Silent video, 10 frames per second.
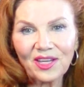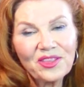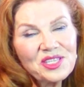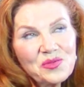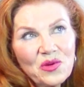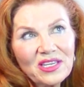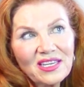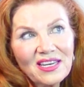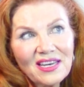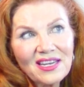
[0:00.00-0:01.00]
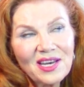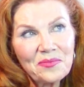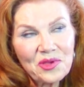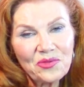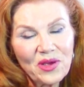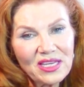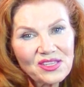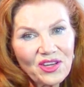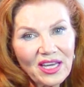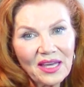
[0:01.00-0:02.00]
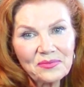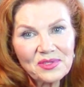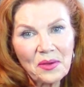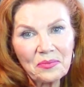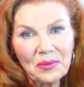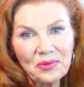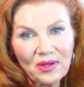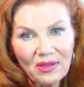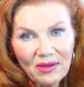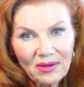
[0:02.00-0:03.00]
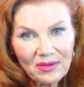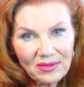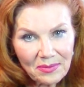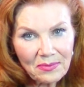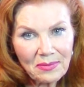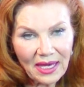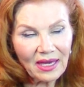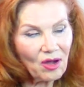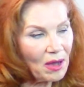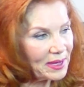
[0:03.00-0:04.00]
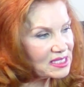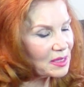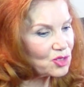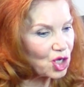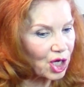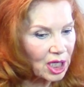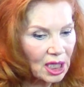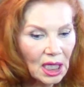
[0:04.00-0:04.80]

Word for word: Now, this one, number three, is going to get some people making comments, I'm sure.